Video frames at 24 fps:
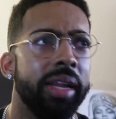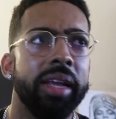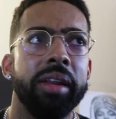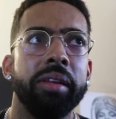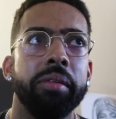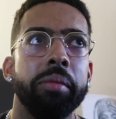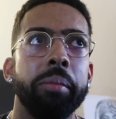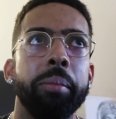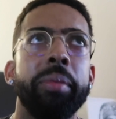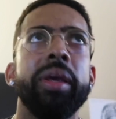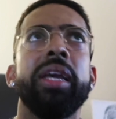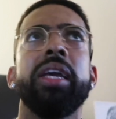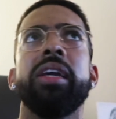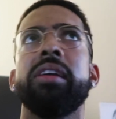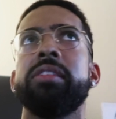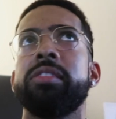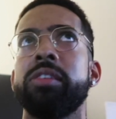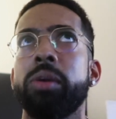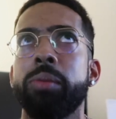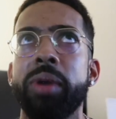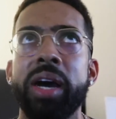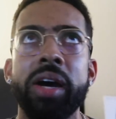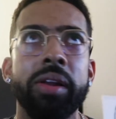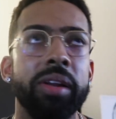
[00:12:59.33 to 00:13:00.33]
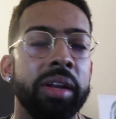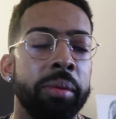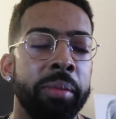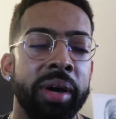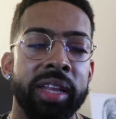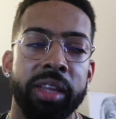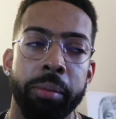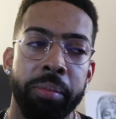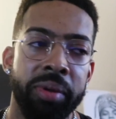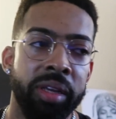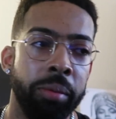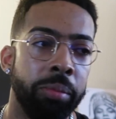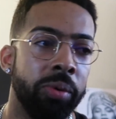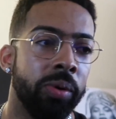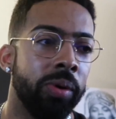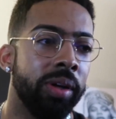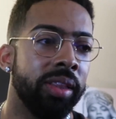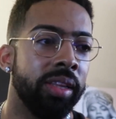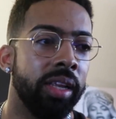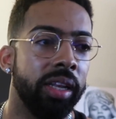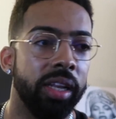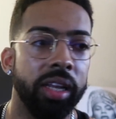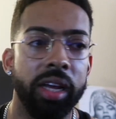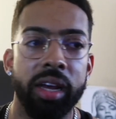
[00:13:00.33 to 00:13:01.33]
and being surrounded by the people
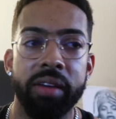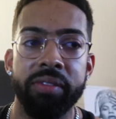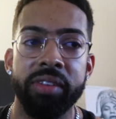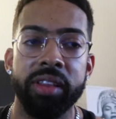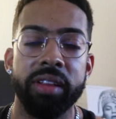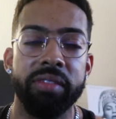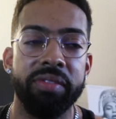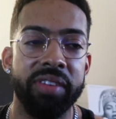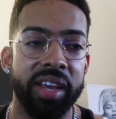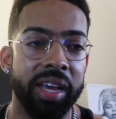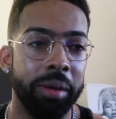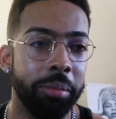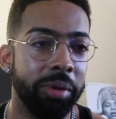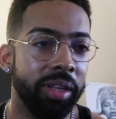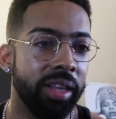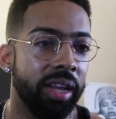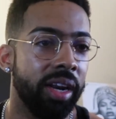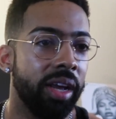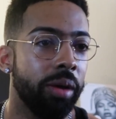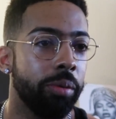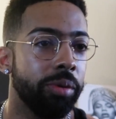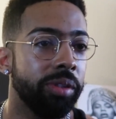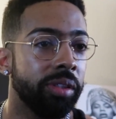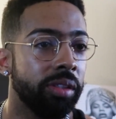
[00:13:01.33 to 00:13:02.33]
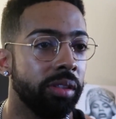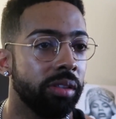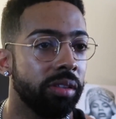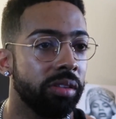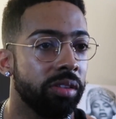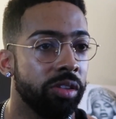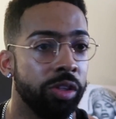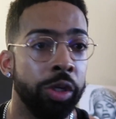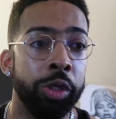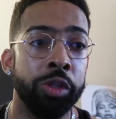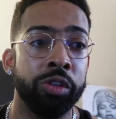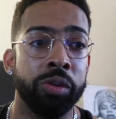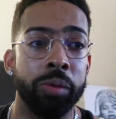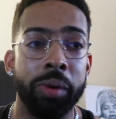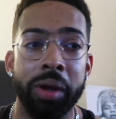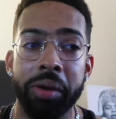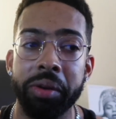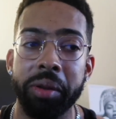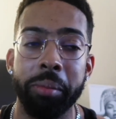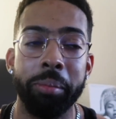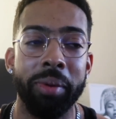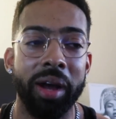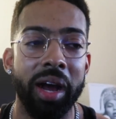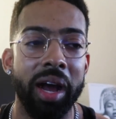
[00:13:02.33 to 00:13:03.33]
and the love and the family that I was
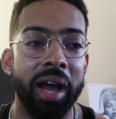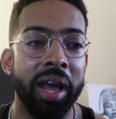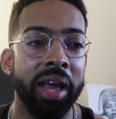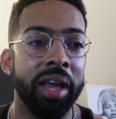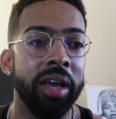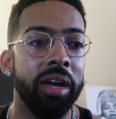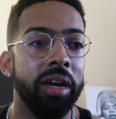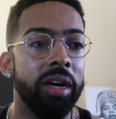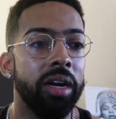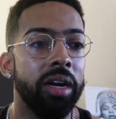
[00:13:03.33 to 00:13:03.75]
surrounded by.